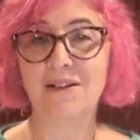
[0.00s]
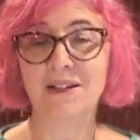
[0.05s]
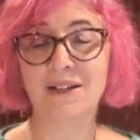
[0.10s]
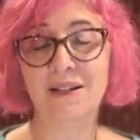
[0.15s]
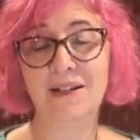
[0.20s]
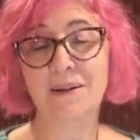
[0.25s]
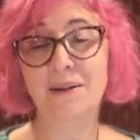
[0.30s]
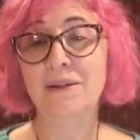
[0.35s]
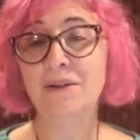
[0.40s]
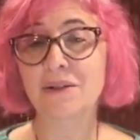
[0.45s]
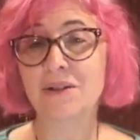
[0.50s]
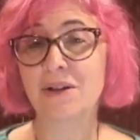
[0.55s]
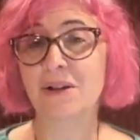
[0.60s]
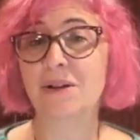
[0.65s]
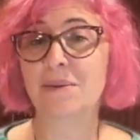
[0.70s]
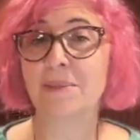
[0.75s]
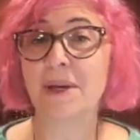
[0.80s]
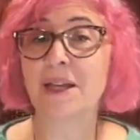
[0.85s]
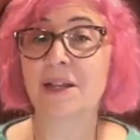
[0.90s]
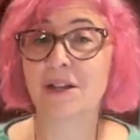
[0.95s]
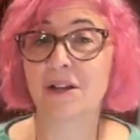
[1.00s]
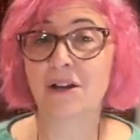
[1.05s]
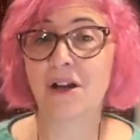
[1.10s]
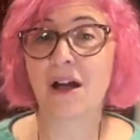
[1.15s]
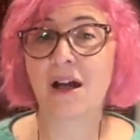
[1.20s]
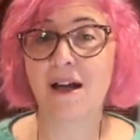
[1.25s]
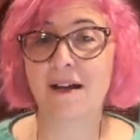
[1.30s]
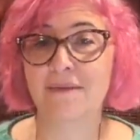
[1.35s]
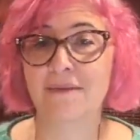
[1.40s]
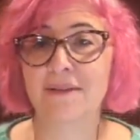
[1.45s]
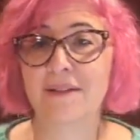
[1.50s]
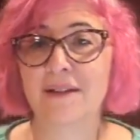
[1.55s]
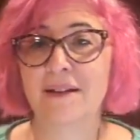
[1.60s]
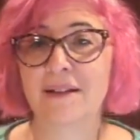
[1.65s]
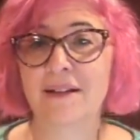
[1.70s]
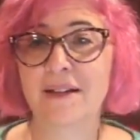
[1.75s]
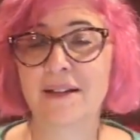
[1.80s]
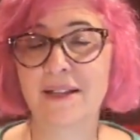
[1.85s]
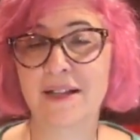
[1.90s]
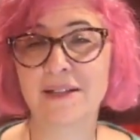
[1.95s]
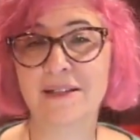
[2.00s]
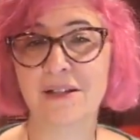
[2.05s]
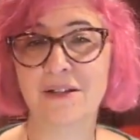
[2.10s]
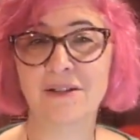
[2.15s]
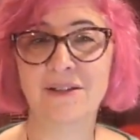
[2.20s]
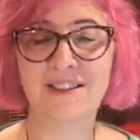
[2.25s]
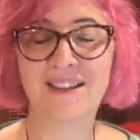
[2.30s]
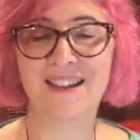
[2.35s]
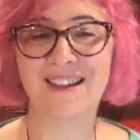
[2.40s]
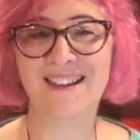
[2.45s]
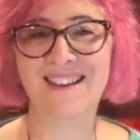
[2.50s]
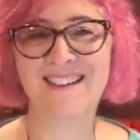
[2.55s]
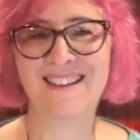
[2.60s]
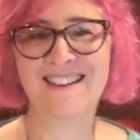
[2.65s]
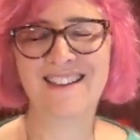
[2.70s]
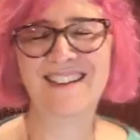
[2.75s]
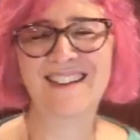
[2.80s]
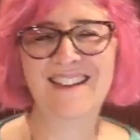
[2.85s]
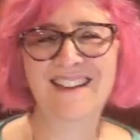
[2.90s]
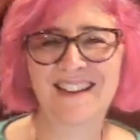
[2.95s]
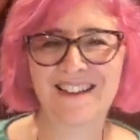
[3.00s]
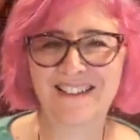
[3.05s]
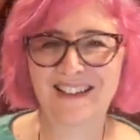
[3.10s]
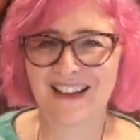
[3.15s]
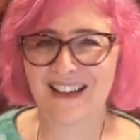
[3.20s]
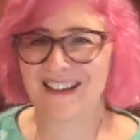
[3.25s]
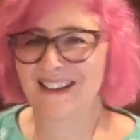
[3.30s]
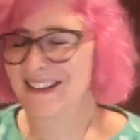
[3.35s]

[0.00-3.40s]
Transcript: And it's going to make you cough, and that's a good thing. Okay.